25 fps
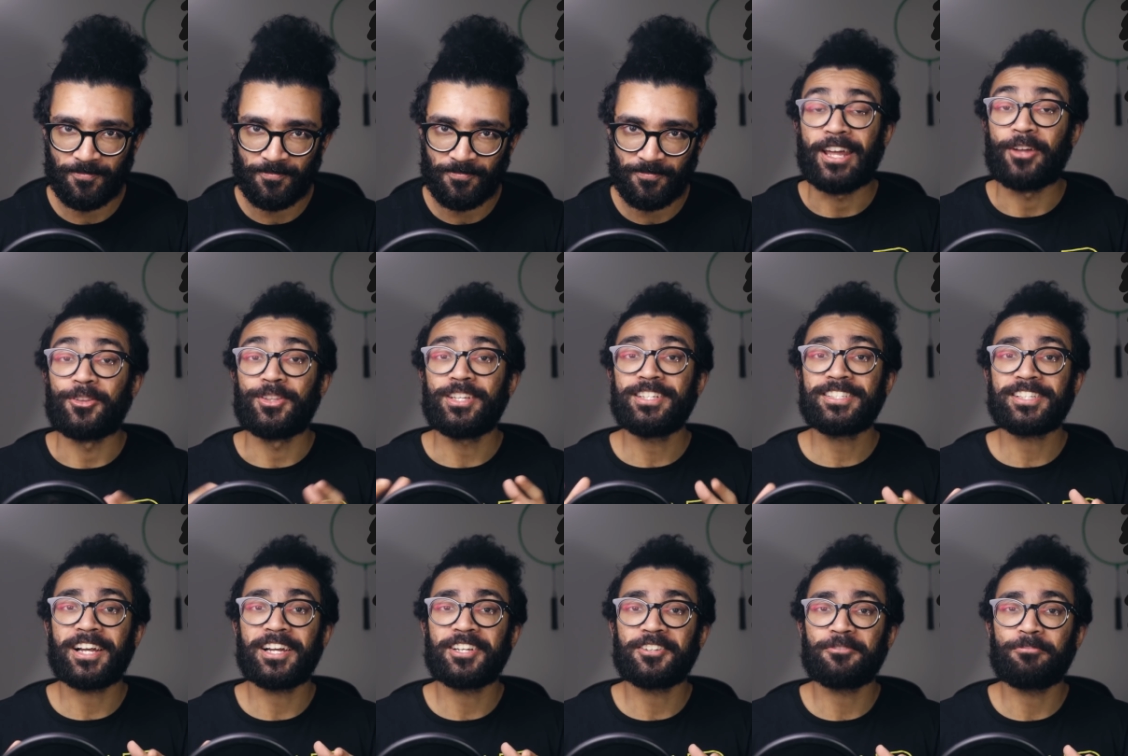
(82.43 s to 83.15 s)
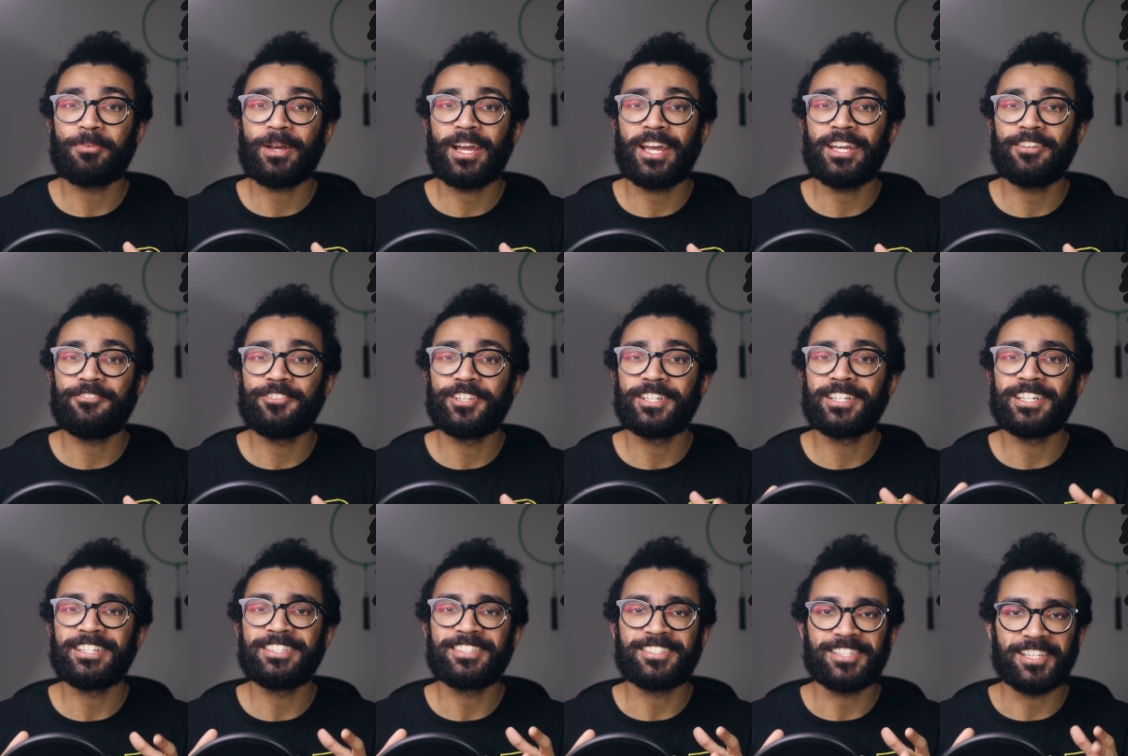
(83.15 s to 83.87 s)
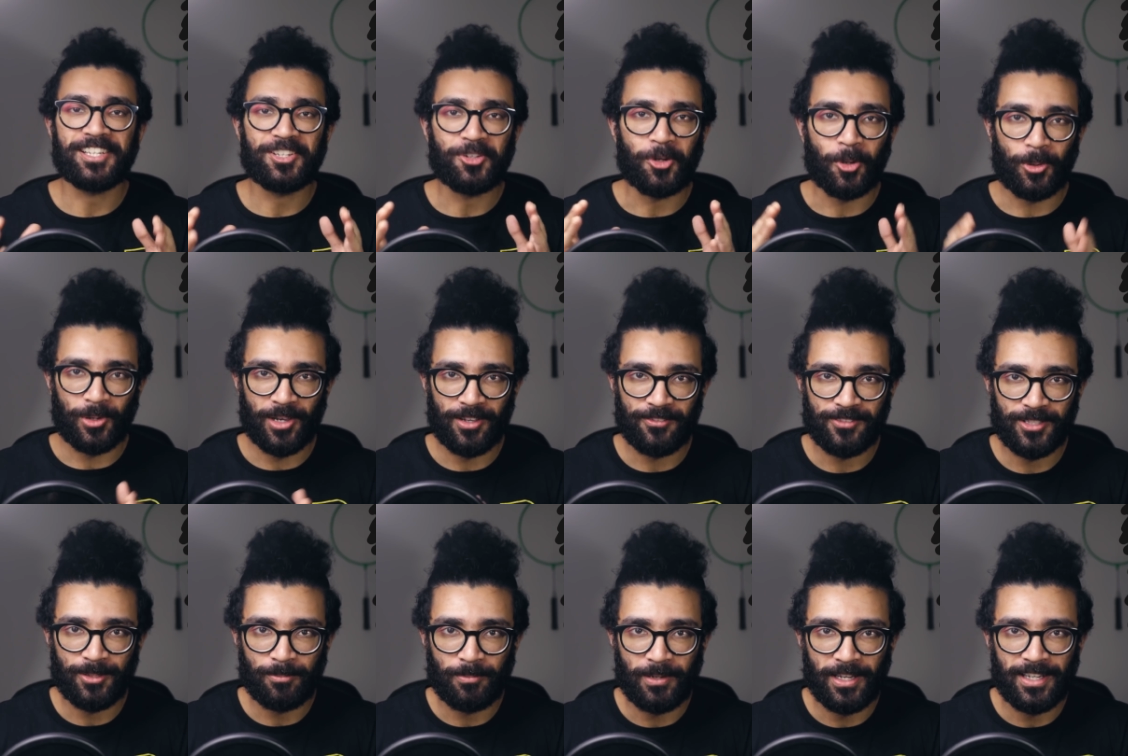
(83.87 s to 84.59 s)
Now, this kind of behavior is seen all
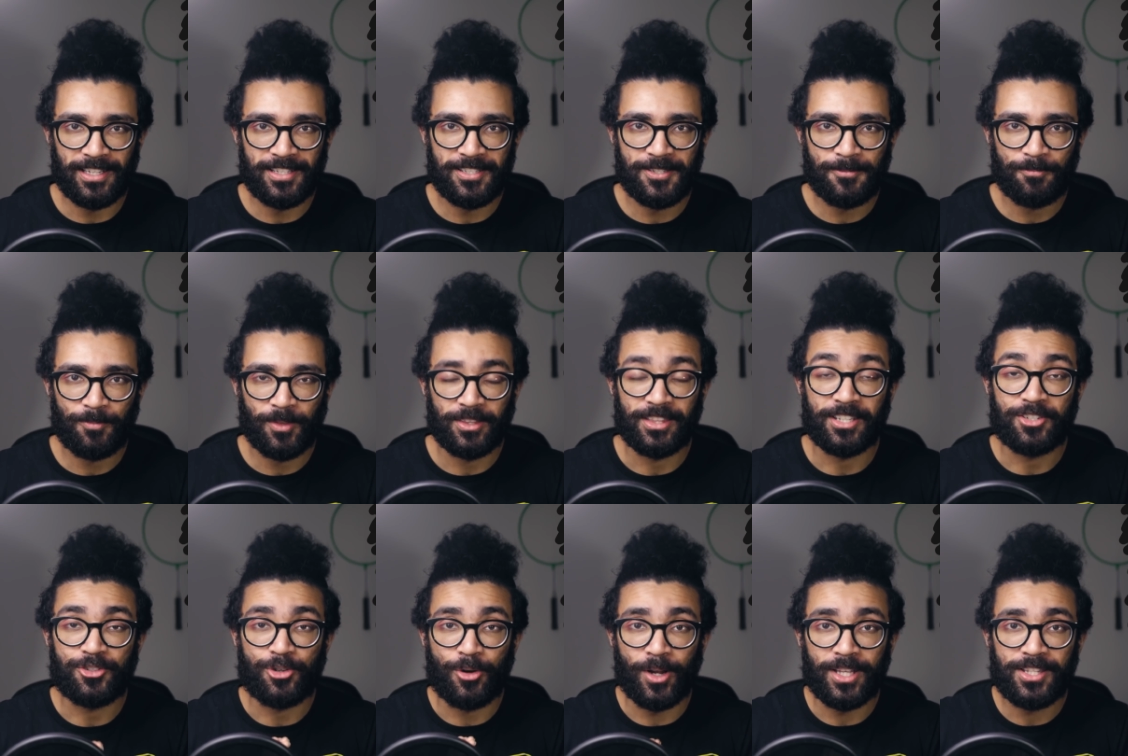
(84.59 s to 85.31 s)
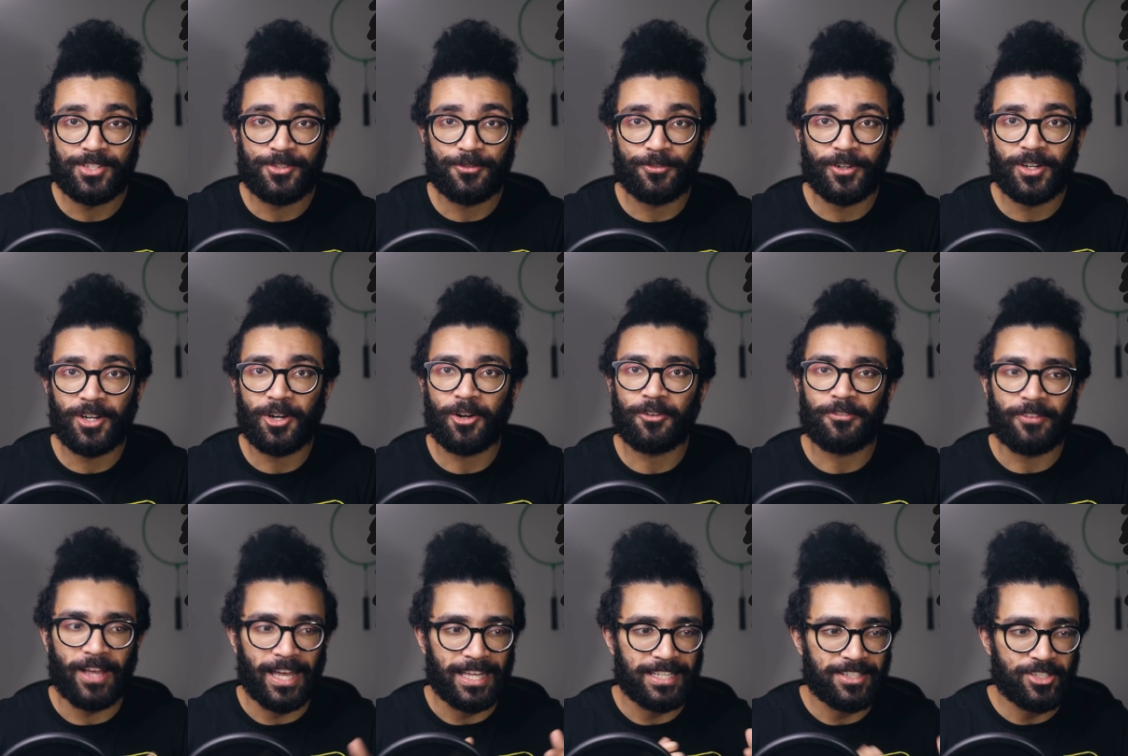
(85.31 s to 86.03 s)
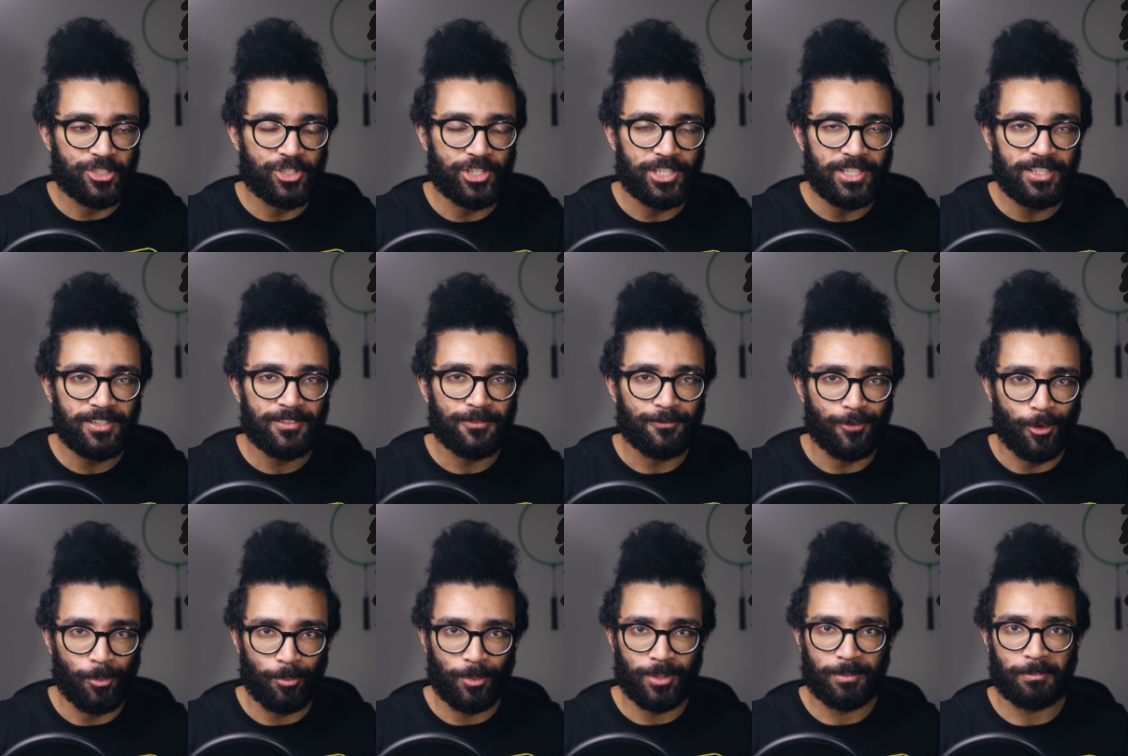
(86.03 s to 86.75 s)
over the place. The transfer of energy
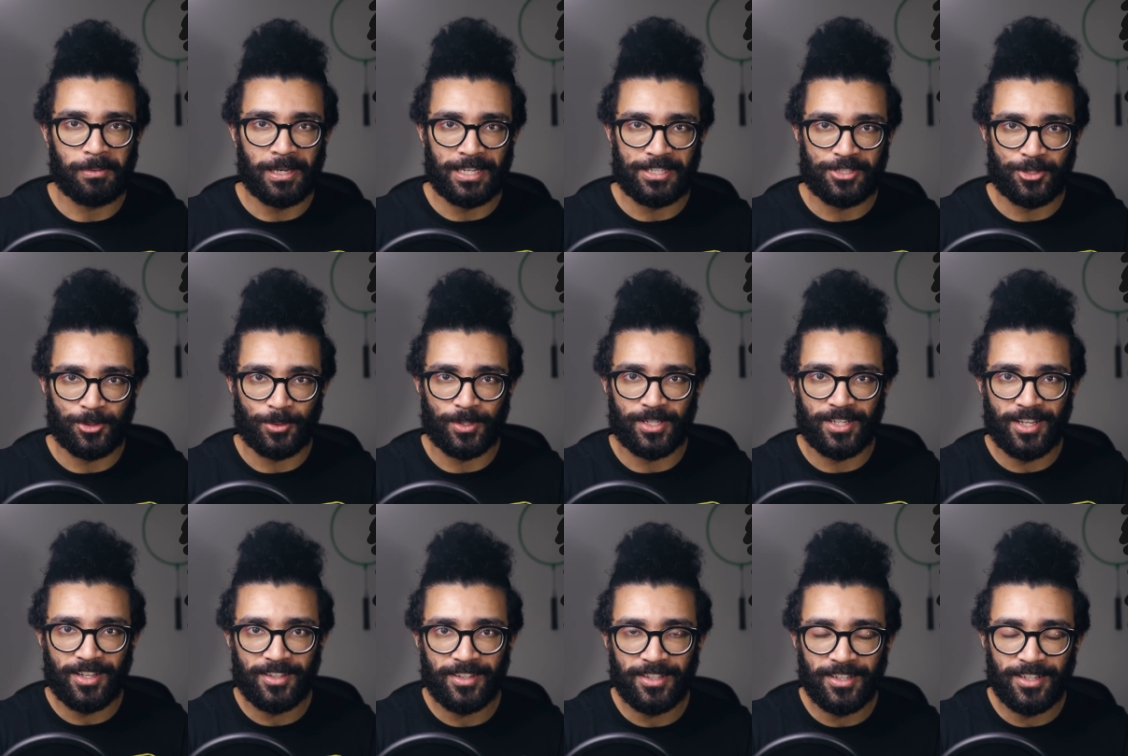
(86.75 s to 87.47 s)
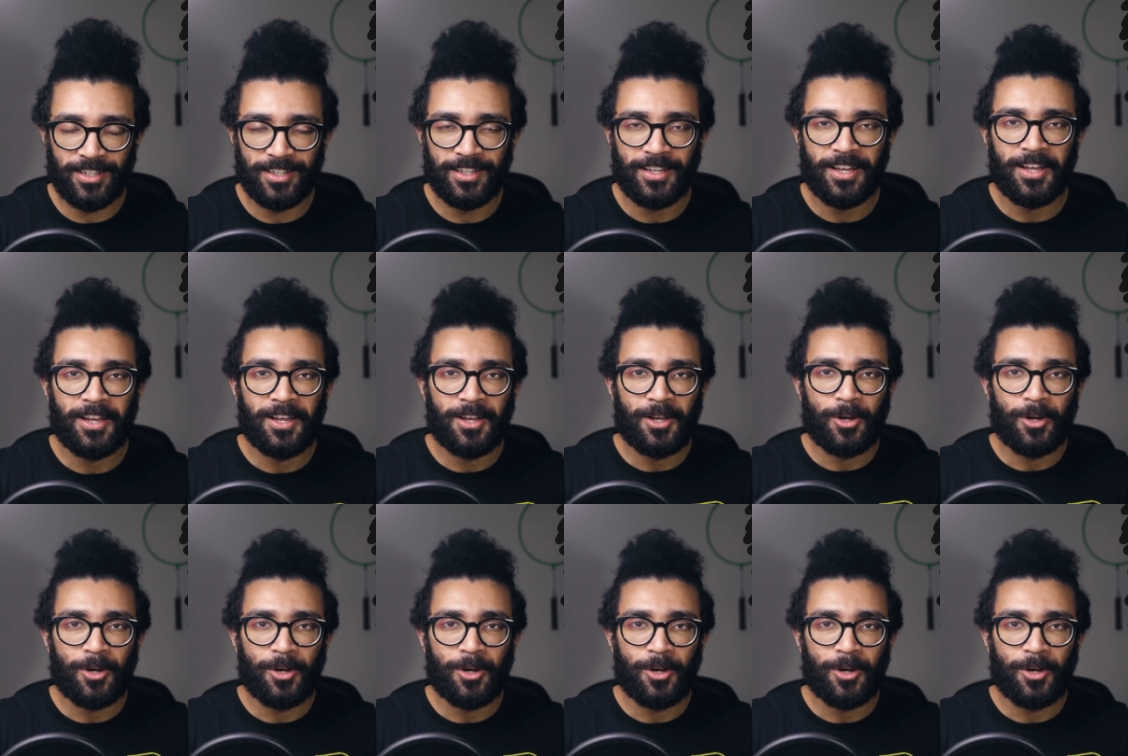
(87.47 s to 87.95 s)
from one place to another,